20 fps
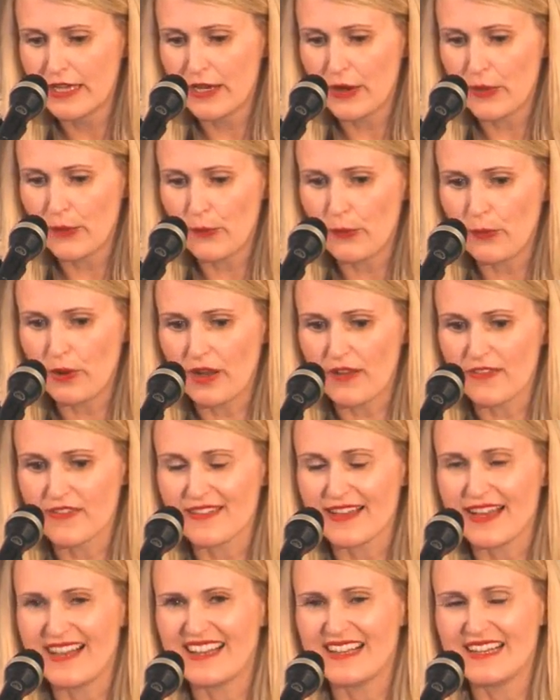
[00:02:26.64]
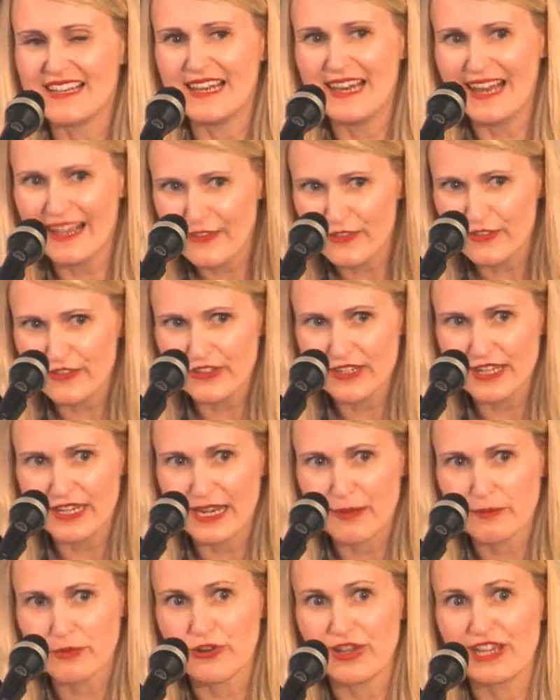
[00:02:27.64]
was less of a
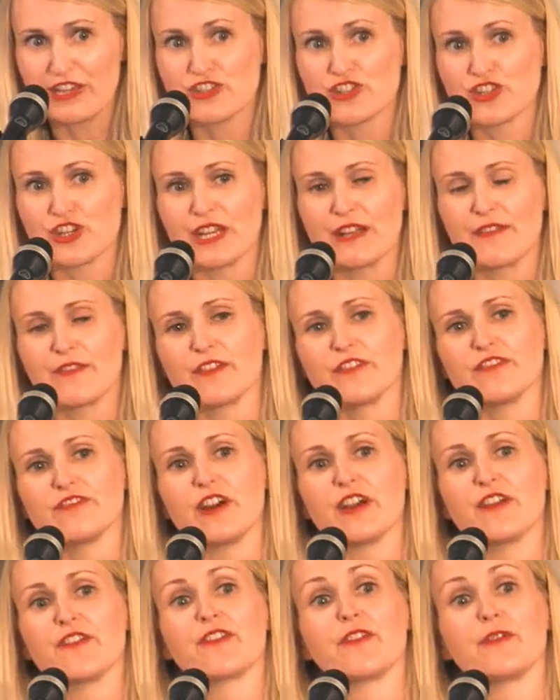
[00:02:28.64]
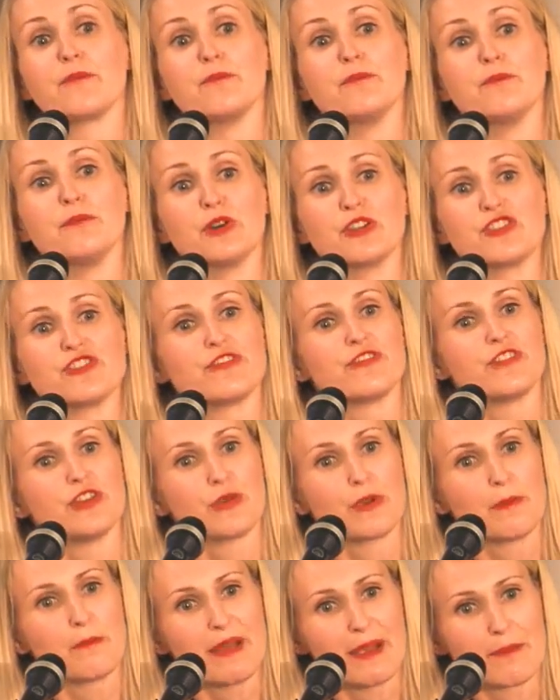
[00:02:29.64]
collaboration insofar as there are much
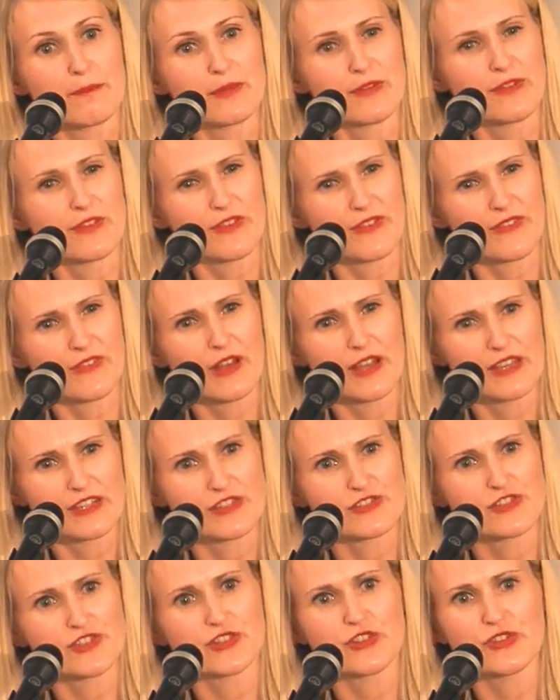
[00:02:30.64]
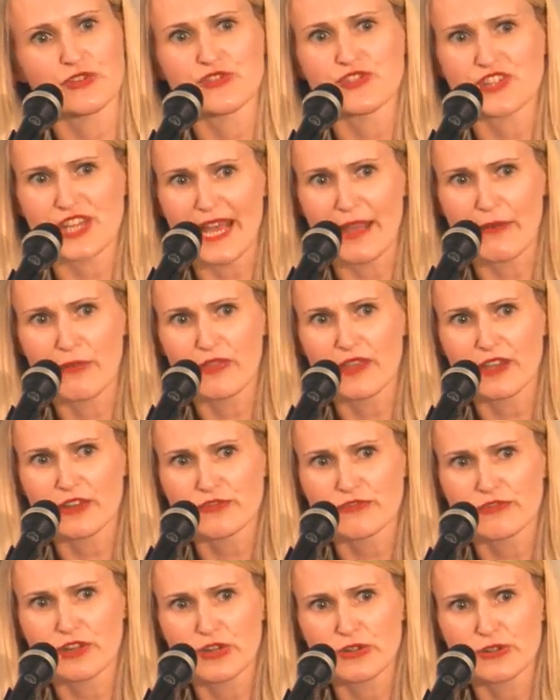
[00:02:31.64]
fewer members decided to go down
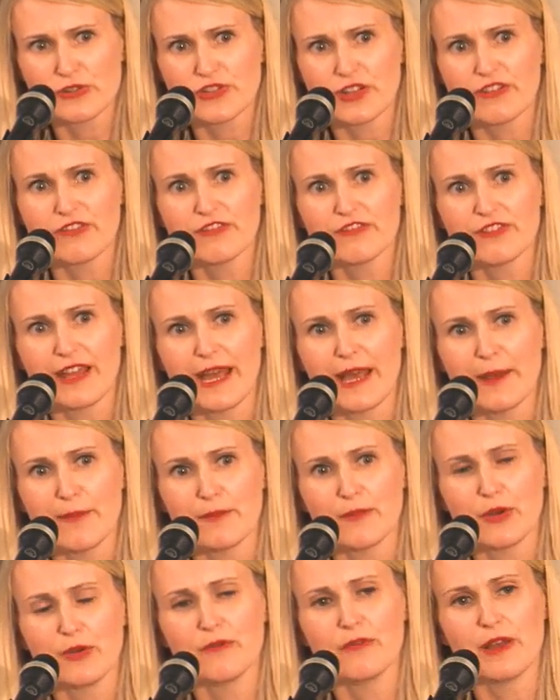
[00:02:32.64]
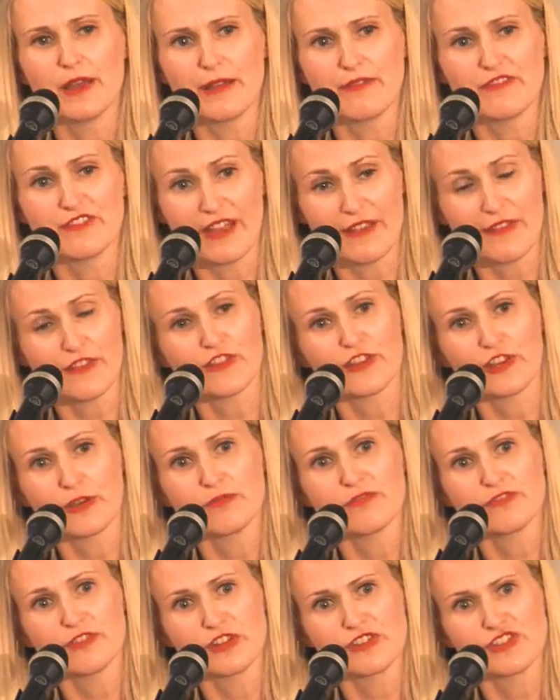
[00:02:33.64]
that road of investing
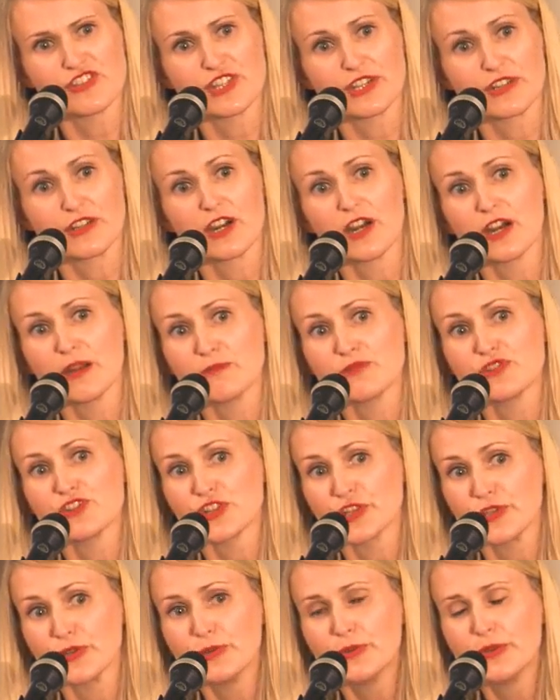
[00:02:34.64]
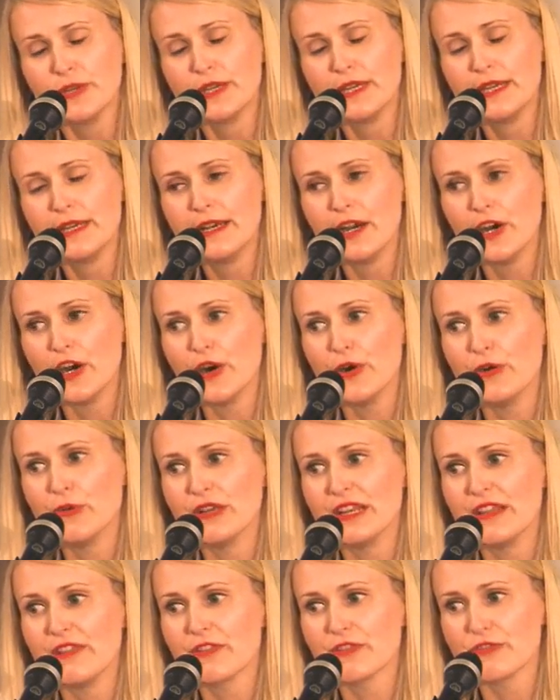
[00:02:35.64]
up front in CARM 2.
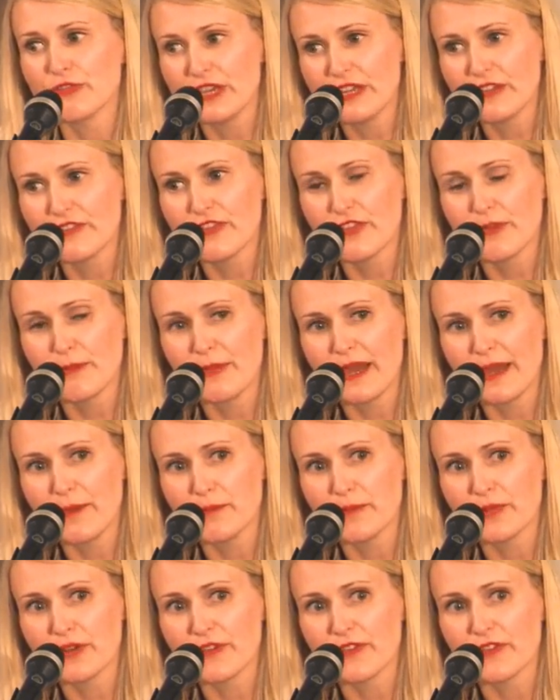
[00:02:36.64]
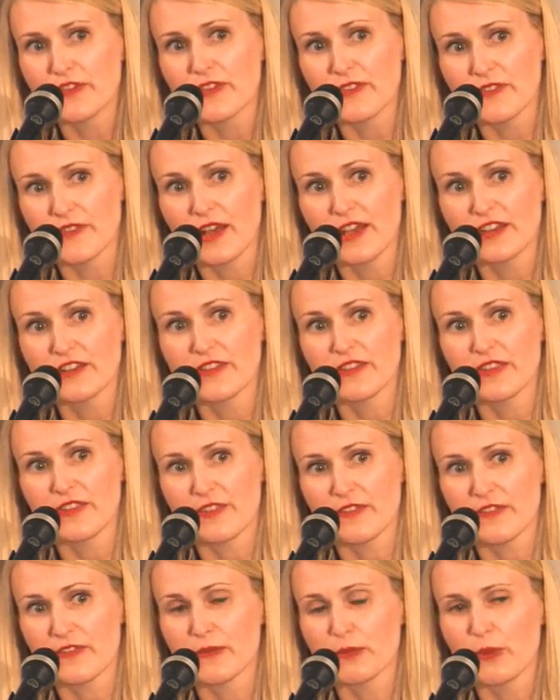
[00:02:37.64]
Only 3 of the members decided that
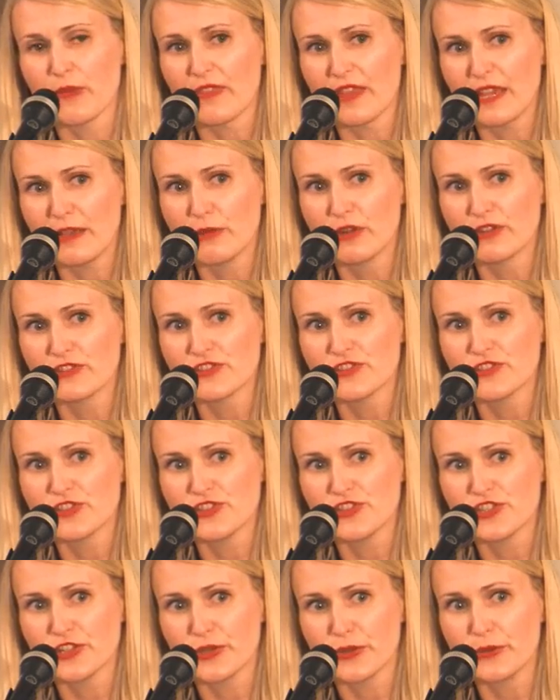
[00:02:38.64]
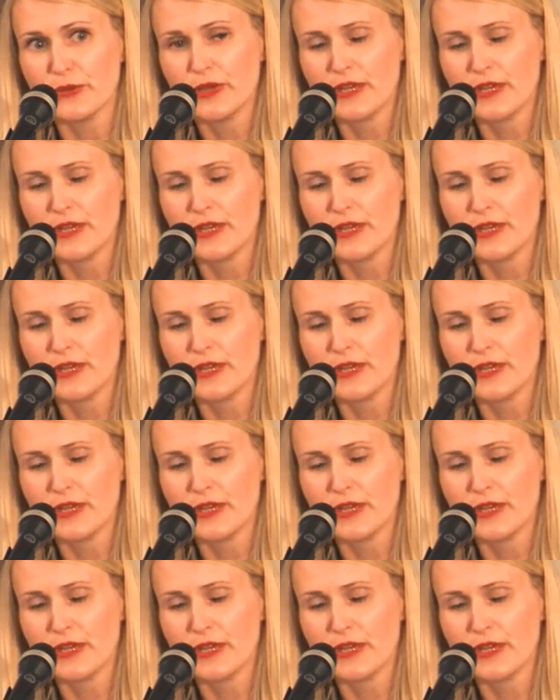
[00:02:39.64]
this is what they wanted to do.